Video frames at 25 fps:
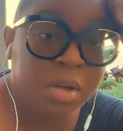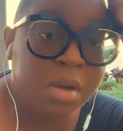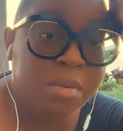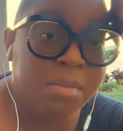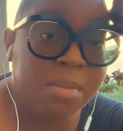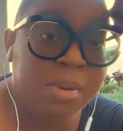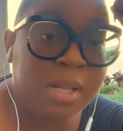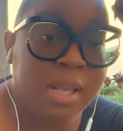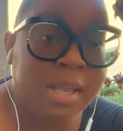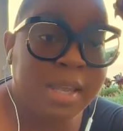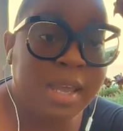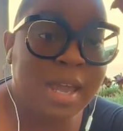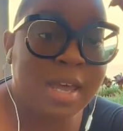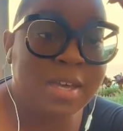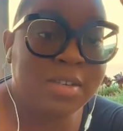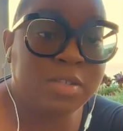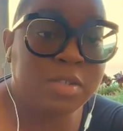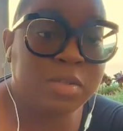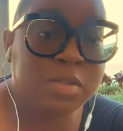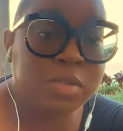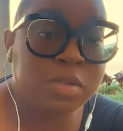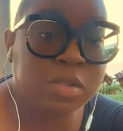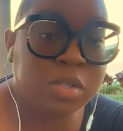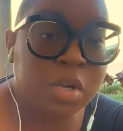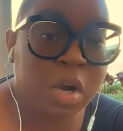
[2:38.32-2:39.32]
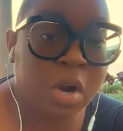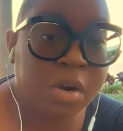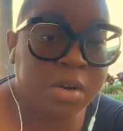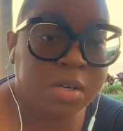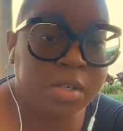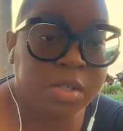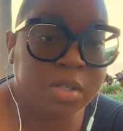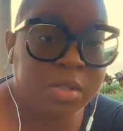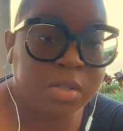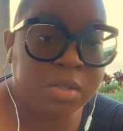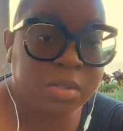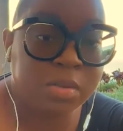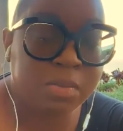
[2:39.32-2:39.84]
But like as you start
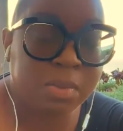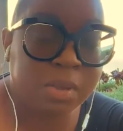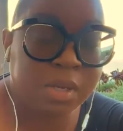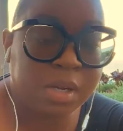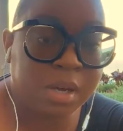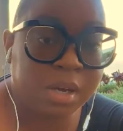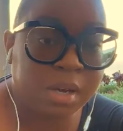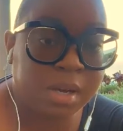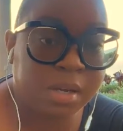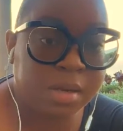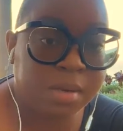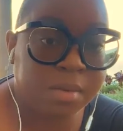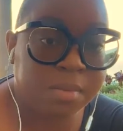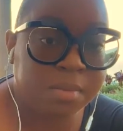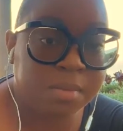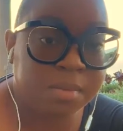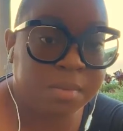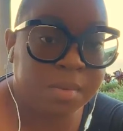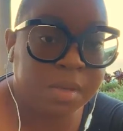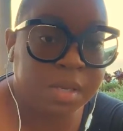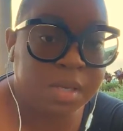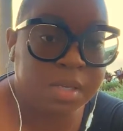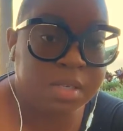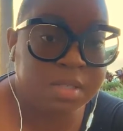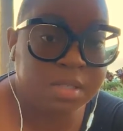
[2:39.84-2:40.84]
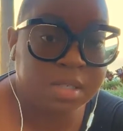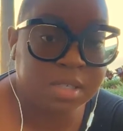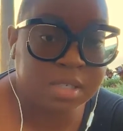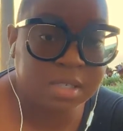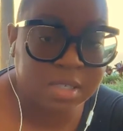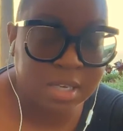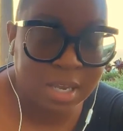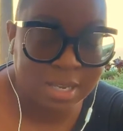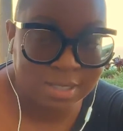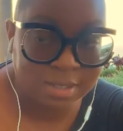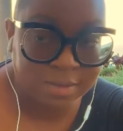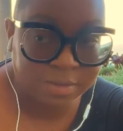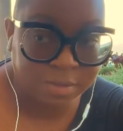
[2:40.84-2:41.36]
to become
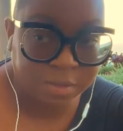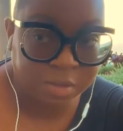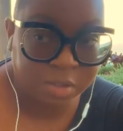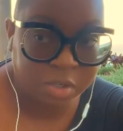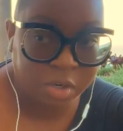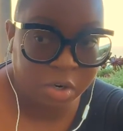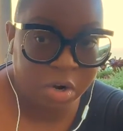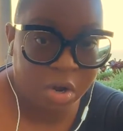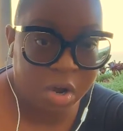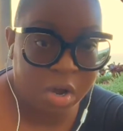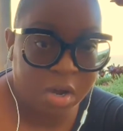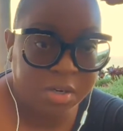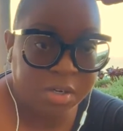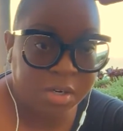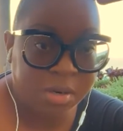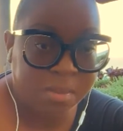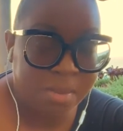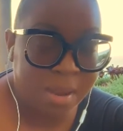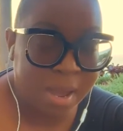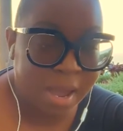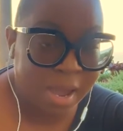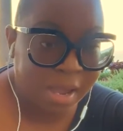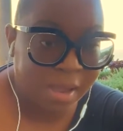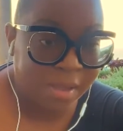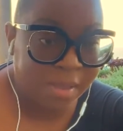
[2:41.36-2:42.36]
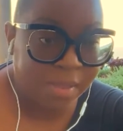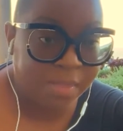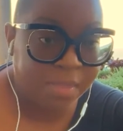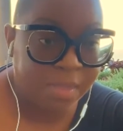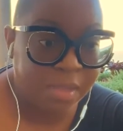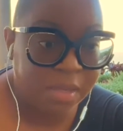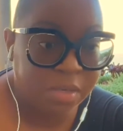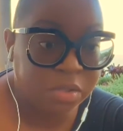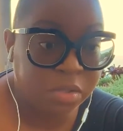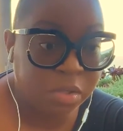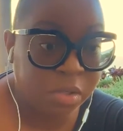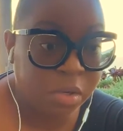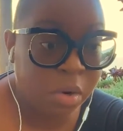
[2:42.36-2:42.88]
successful, you're on your path,
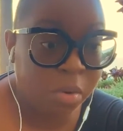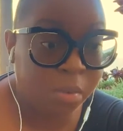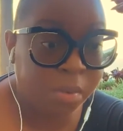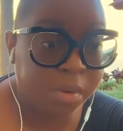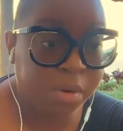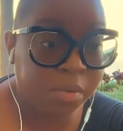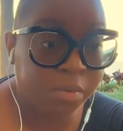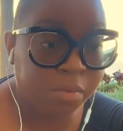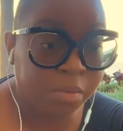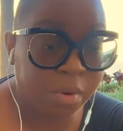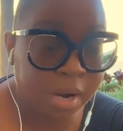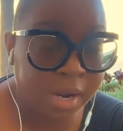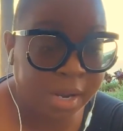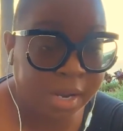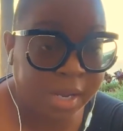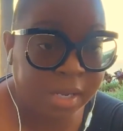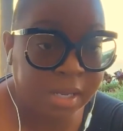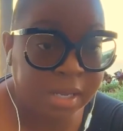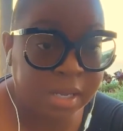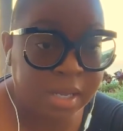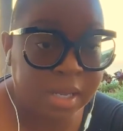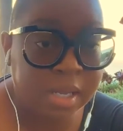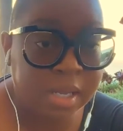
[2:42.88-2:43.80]
things are going right.